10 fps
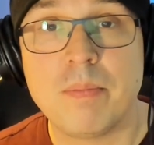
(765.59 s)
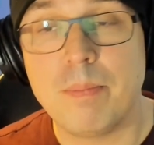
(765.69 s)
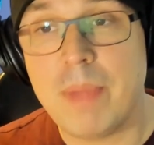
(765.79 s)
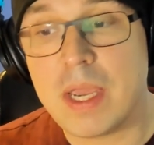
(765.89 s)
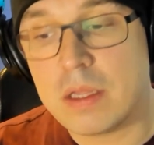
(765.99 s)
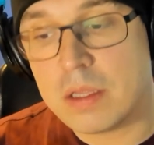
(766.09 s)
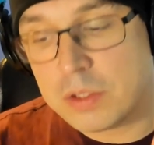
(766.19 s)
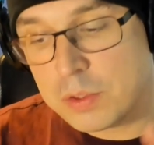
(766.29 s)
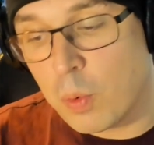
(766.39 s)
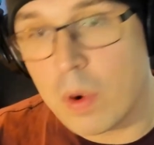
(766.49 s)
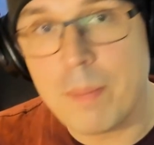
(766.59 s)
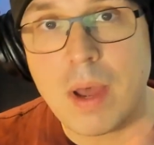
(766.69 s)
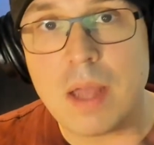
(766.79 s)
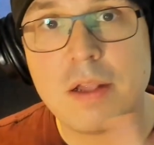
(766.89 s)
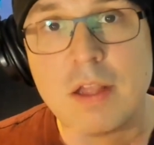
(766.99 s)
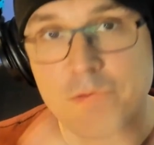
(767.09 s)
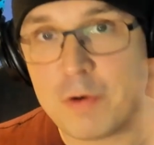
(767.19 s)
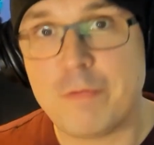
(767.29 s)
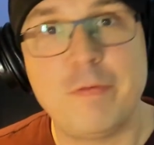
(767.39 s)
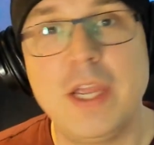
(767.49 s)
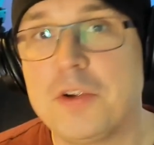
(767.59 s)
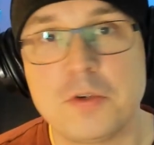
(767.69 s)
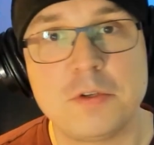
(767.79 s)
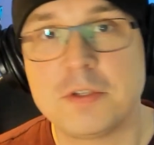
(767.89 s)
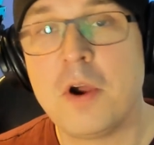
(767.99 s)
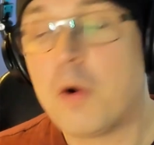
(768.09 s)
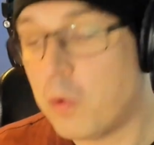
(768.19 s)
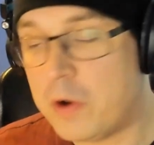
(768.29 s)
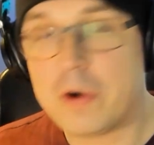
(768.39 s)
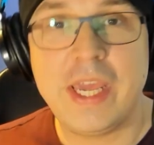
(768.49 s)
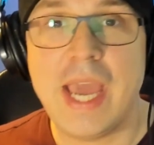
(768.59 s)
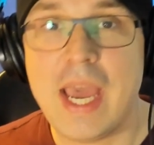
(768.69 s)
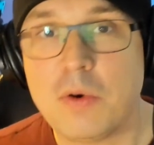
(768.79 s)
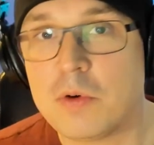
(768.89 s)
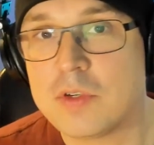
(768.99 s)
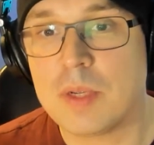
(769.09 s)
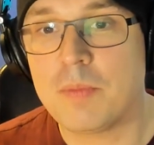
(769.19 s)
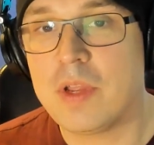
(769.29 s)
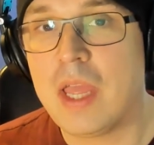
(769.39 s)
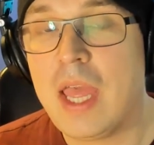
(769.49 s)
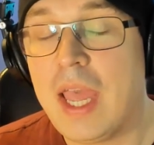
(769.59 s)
make a toy model of your face or your cat or something.